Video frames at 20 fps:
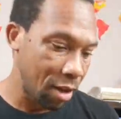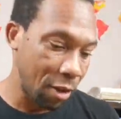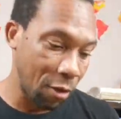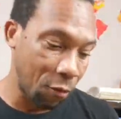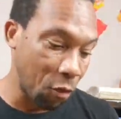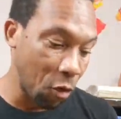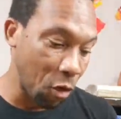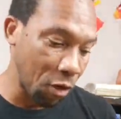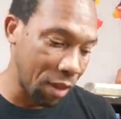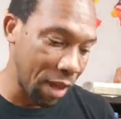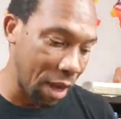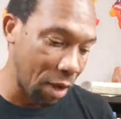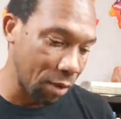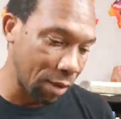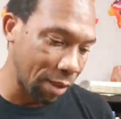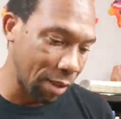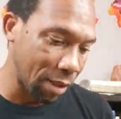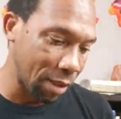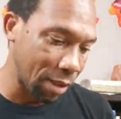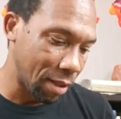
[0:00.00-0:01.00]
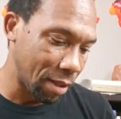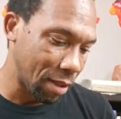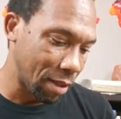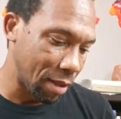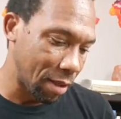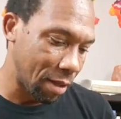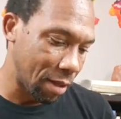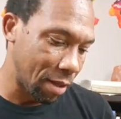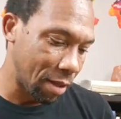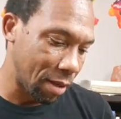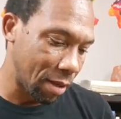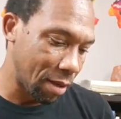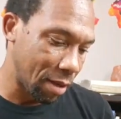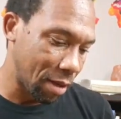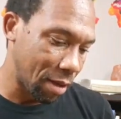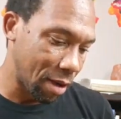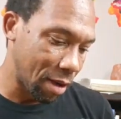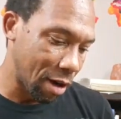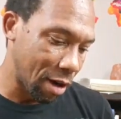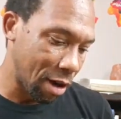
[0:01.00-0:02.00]
The fourth house,
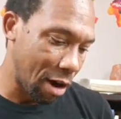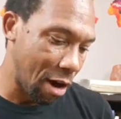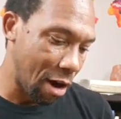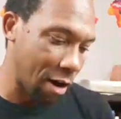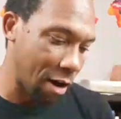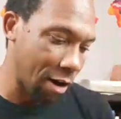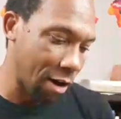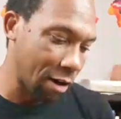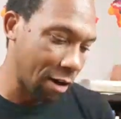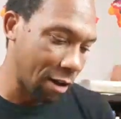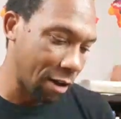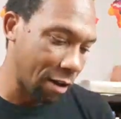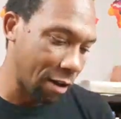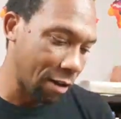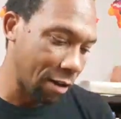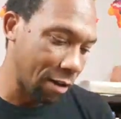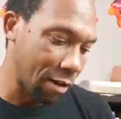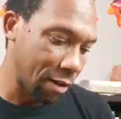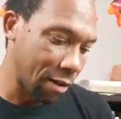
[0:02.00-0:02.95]
cardinal.